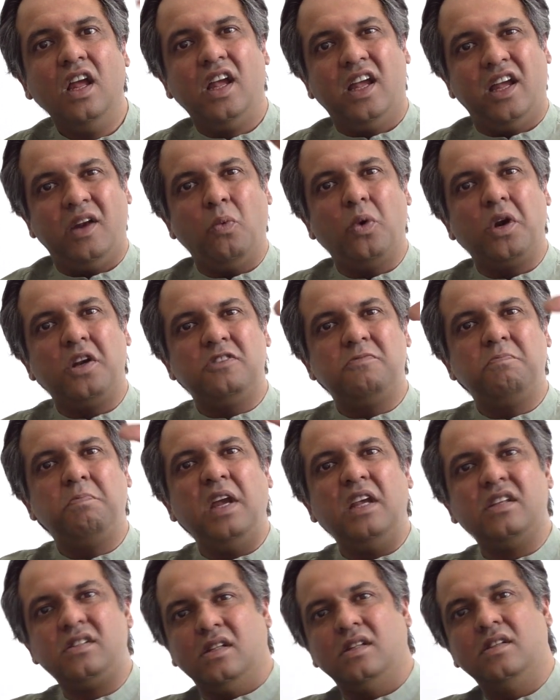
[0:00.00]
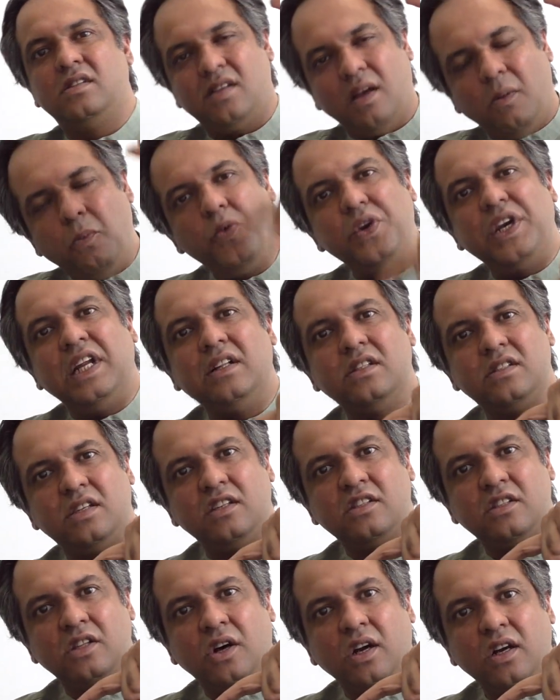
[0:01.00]
And what is based on someone
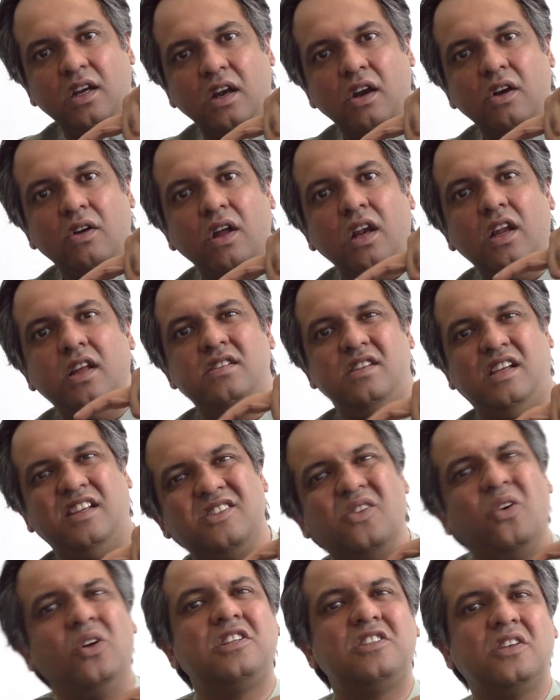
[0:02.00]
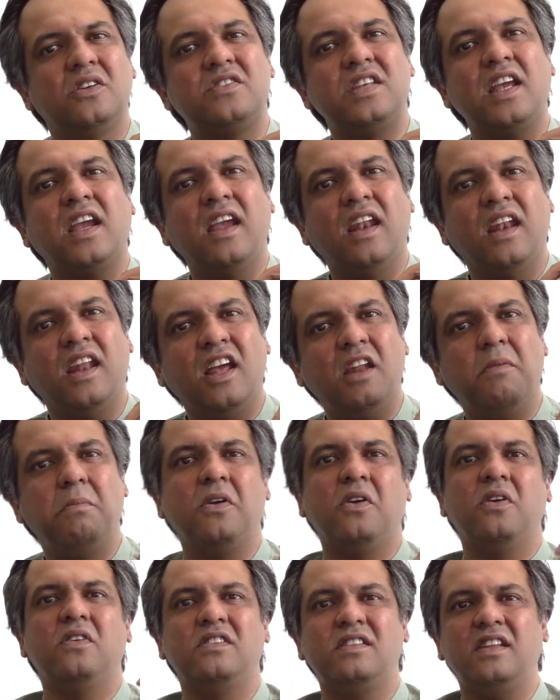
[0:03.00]
else's thought and knowledge is also second-hand,
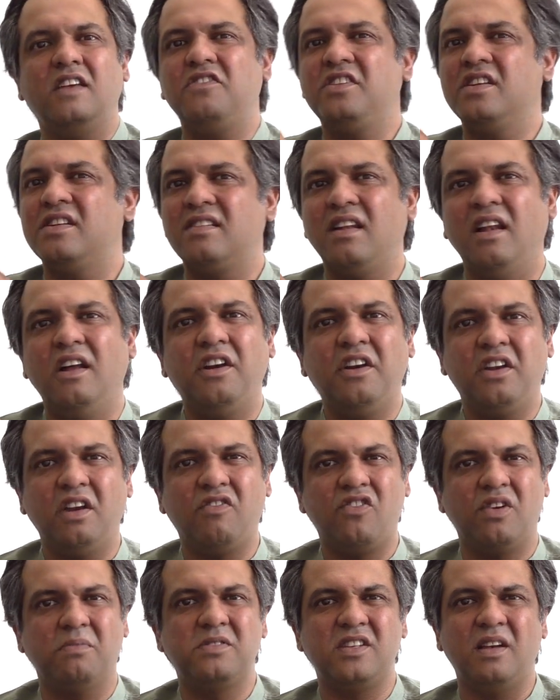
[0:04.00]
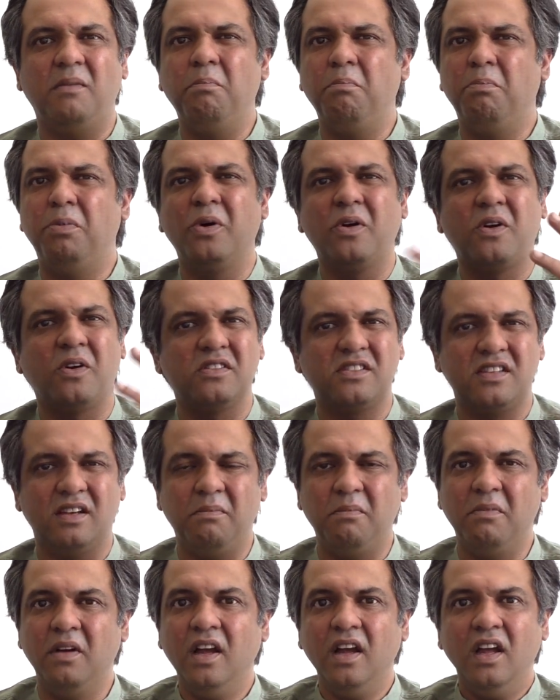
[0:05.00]
because they've just learnt it from some book or
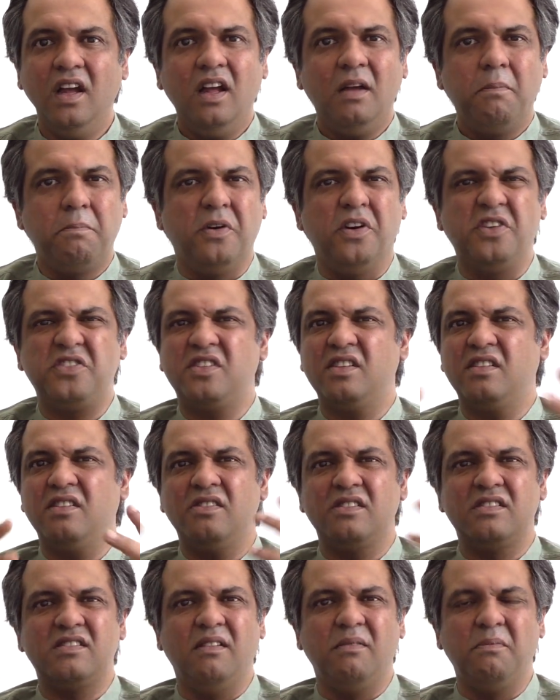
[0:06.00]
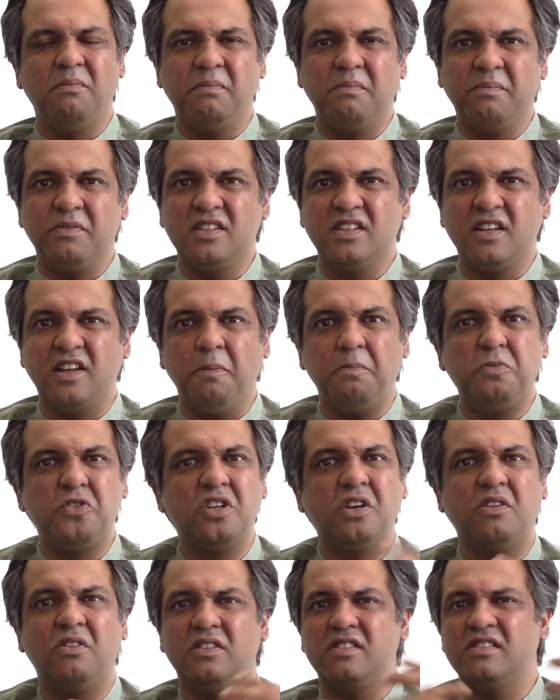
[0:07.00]
some person or some
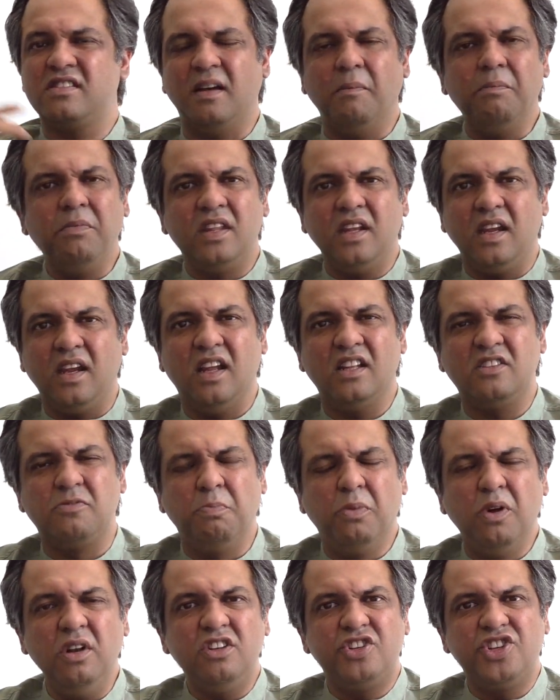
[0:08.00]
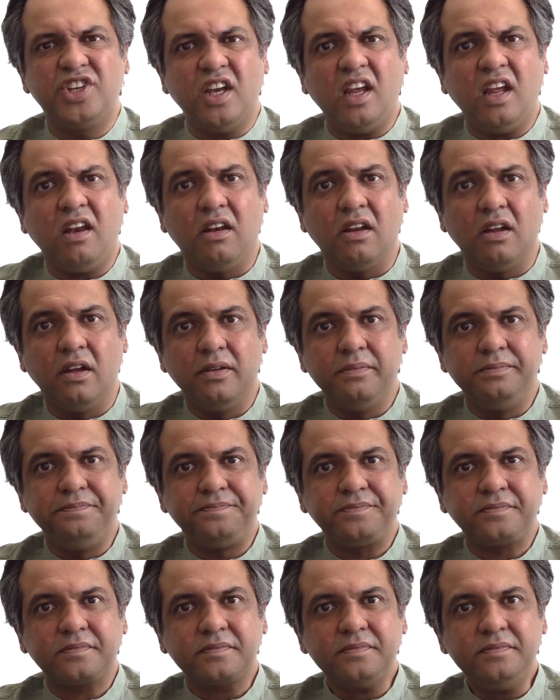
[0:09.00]
scripture or something. It's bullshit.
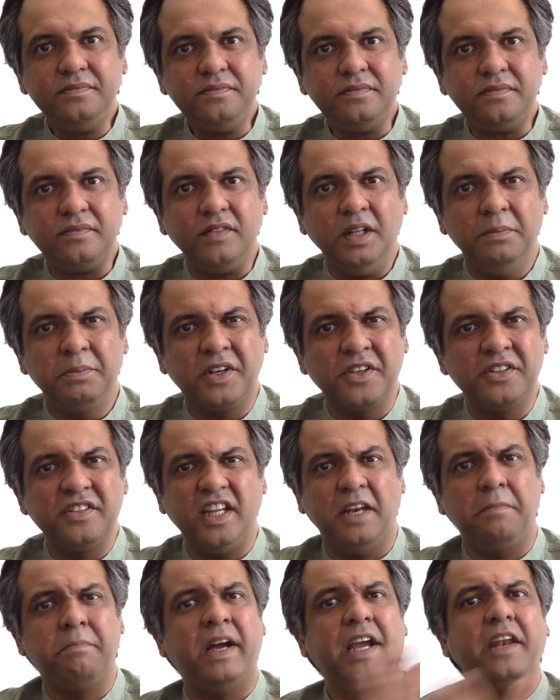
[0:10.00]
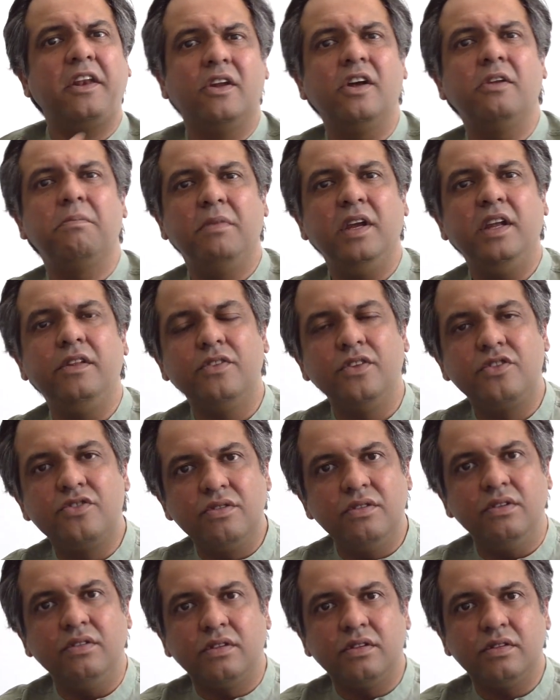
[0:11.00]
Because it might not be the
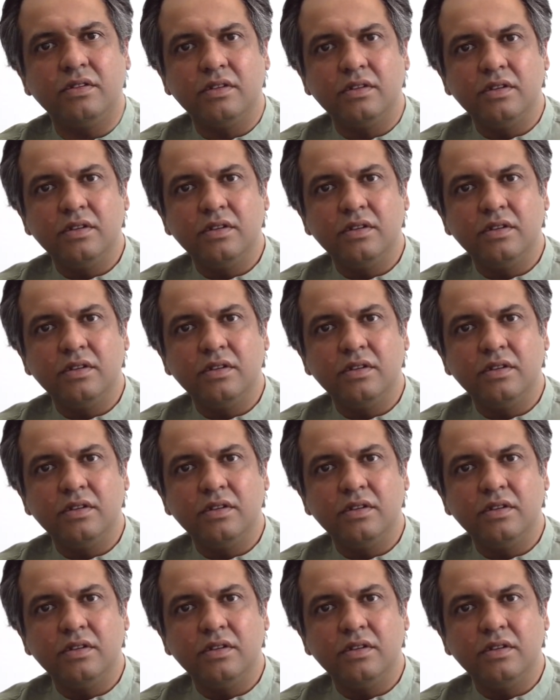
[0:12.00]
truth.